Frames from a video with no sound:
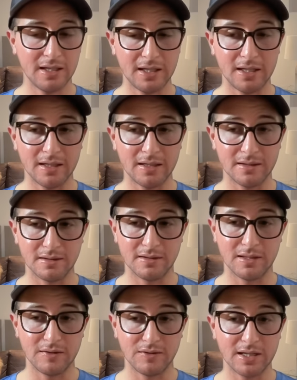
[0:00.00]
and
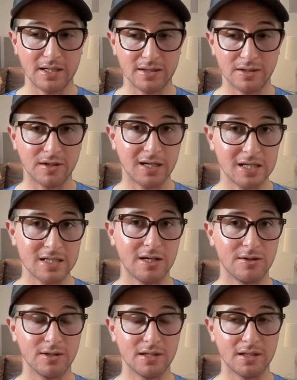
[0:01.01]
they've got their guys
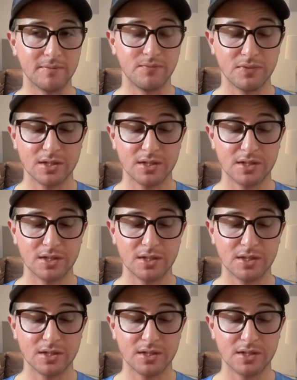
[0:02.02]
healthy.